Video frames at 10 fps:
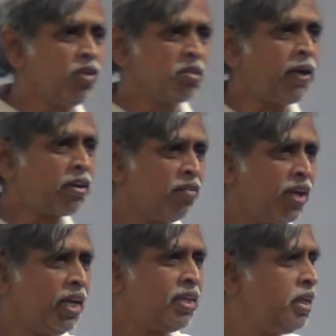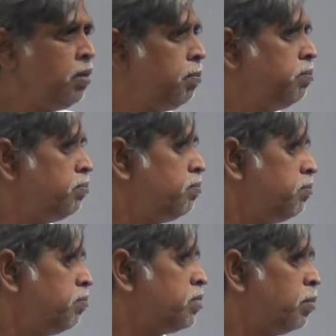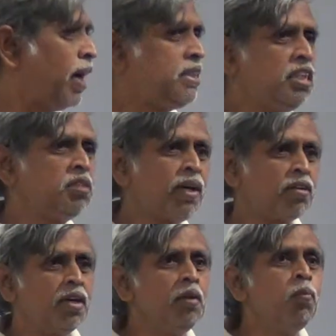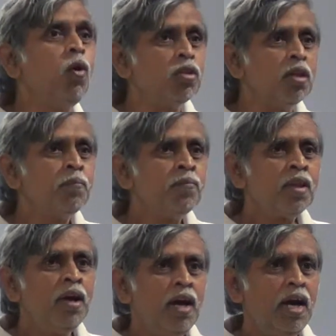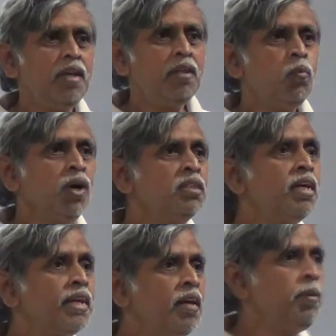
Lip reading: for spectra where I see some matching spectra in both. And the ones that give